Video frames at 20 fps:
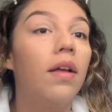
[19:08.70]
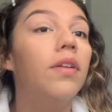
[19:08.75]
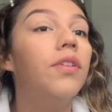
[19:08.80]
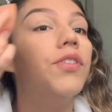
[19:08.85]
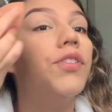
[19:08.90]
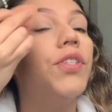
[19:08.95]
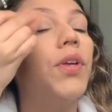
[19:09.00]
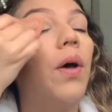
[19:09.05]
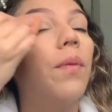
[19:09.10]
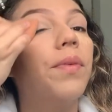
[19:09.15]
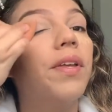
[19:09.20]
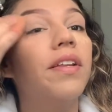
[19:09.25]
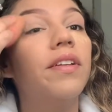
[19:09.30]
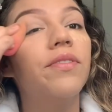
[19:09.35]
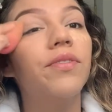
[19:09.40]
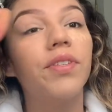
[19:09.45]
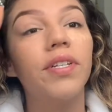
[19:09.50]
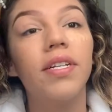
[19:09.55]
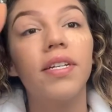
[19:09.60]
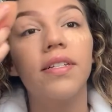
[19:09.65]
So I'm going to
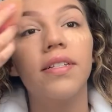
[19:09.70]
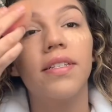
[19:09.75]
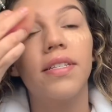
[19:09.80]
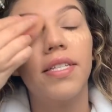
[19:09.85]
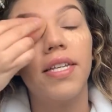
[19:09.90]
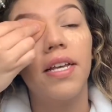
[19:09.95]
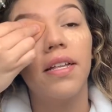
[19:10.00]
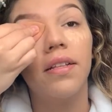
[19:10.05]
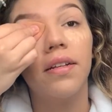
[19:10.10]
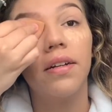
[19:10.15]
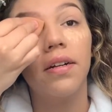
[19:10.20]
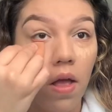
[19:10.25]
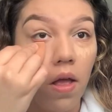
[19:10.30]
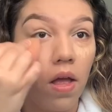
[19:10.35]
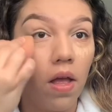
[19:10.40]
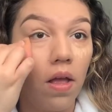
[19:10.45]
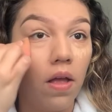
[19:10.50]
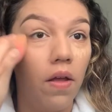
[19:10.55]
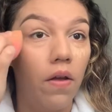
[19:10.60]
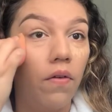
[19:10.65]
use a concealer
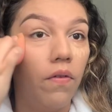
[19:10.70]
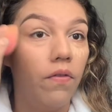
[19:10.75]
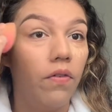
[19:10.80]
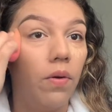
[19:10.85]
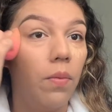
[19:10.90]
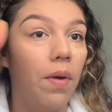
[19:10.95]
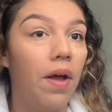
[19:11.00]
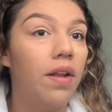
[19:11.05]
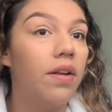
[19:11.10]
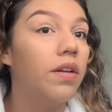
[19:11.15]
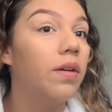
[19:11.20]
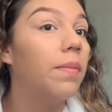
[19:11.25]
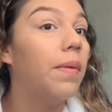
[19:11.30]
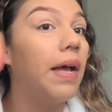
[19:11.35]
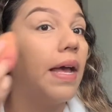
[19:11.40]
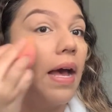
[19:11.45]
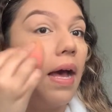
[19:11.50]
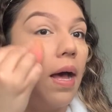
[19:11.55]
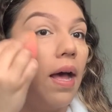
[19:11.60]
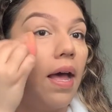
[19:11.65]
from under
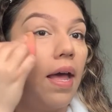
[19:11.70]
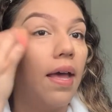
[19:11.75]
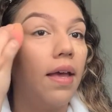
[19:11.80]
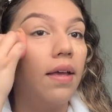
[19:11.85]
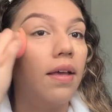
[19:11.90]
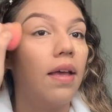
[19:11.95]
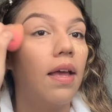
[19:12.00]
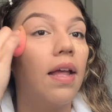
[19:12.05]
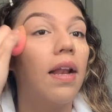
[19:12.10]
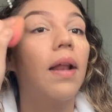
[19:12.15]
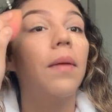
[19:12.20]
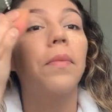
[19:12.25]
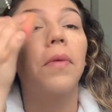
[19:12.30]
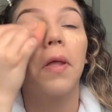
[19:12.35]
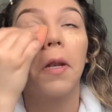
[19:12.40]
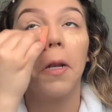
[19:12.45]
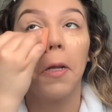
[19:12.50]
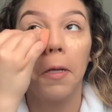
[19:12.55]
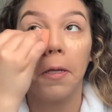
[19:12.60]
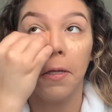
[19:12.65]
my eye, and I'm
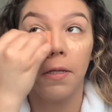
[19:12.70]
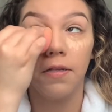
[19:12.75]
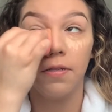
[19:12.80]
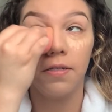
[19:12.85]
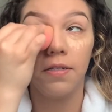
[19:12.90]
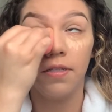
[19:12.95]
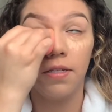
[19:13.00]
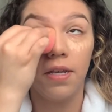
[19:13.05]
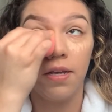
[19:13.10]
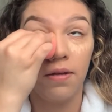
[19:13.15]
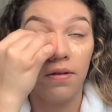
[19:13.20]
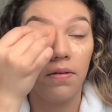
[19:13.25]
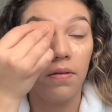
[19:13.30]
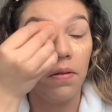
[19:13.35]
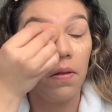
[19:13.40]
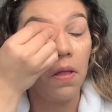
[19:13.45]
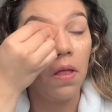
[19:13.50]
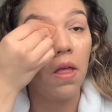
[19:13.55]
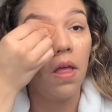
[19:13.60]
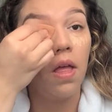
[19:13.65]
going to conceal
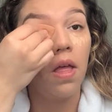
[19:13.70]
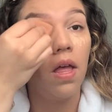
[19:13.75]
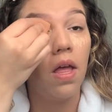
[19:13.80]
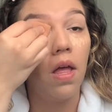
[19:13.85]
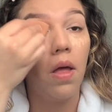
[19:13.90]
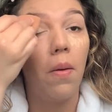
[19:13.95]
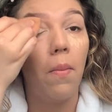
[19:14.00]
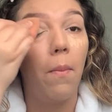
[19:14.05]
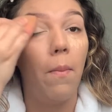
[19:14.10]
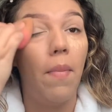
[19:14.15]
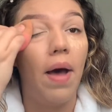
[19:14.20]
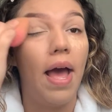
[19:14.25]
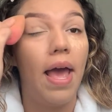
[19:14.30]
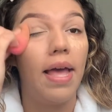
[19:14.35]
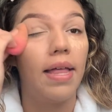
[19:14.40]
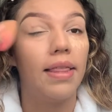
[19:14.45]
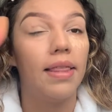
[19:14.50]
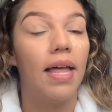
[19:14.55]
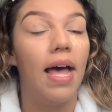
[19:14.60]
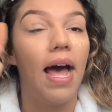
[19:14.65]
my
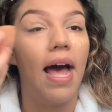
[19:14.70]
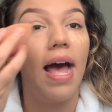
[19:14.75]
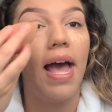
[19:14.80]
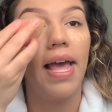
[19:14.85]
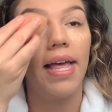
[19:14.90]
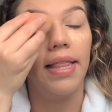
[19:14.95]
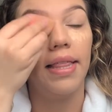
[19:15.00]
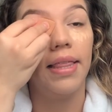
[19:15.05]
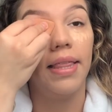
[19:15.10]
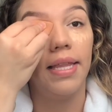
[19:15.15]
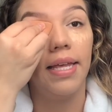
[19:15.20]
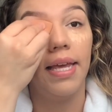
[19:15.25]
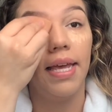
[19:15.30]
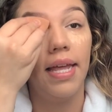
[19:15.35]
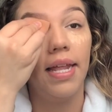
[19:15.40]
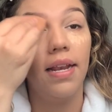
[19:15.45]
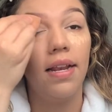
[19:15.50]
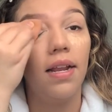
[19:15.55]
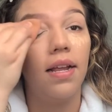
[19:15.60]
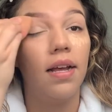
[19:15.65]

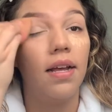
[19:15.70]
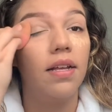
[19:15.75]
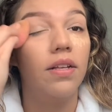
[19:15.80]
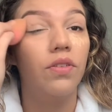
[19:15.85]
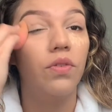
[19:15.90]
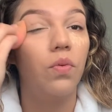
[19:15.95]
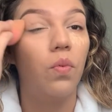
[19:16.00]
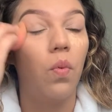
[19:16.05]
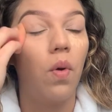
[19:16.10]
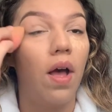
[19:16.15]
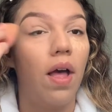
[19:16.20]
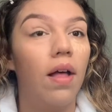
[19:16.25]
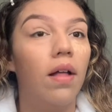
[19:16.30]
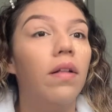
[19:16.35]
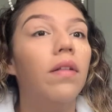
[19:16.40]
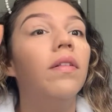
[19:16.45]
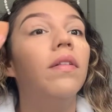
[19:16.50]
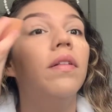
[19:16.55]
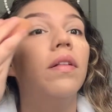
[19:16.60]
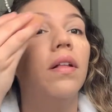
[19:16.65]
eyelid as
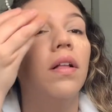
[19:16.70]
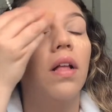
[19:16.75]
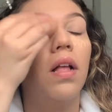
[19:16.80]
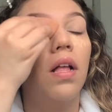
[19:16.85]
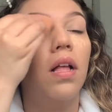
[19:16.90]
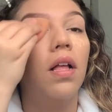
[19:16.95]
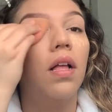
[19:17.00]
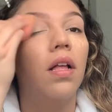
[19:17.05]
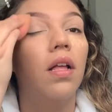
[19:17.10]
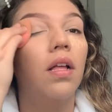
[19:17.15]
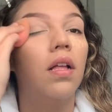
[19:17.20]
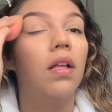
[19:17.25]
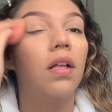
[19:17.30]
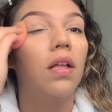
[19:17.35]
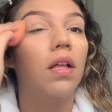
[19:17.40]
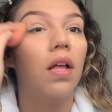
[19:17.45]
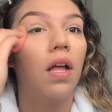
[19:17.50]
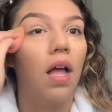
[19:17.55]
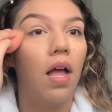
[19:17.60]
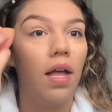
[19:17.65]
well,
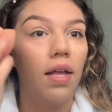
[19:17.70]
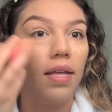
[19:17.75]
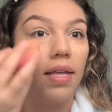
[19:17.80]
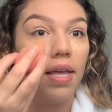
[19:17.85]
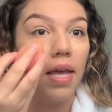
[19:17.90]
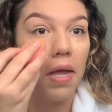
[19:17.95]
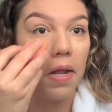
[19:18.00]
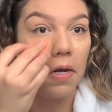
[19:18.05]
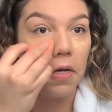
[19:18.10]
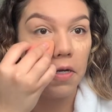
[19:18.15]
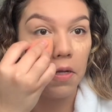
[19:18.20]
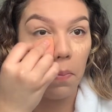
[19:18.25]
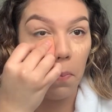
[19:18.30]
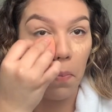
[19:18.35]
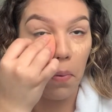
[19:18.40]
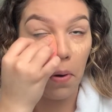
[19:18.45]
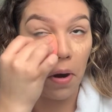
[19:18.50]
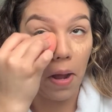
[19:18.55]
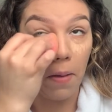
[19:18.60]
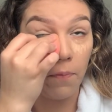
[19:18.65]
again to
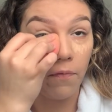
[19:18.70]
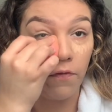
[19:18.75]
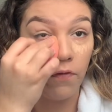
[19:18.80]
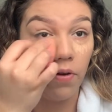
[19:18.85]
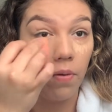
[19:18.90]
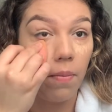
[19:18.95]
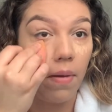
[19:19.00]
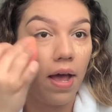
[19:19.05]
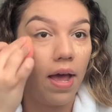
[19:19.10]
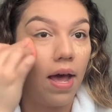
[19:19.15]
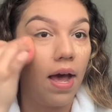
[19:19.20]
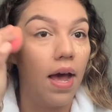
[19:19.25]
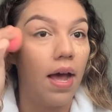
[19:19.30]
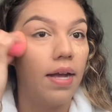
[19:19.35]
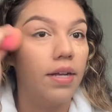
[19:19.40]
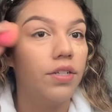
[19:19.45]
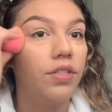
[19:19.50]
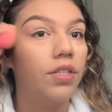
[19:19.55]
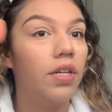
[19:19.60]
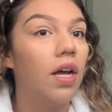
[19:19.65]
prep for my
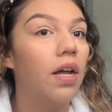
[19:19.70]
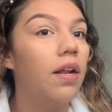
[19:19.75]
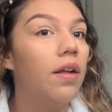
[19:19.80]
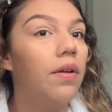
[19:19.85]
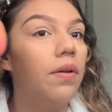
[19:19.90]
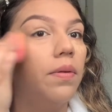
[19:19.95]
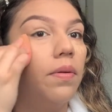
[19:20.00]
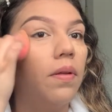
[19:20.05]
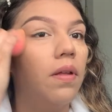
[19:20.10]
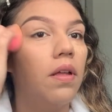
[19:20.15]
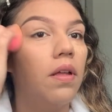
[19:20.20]
eyeshadow.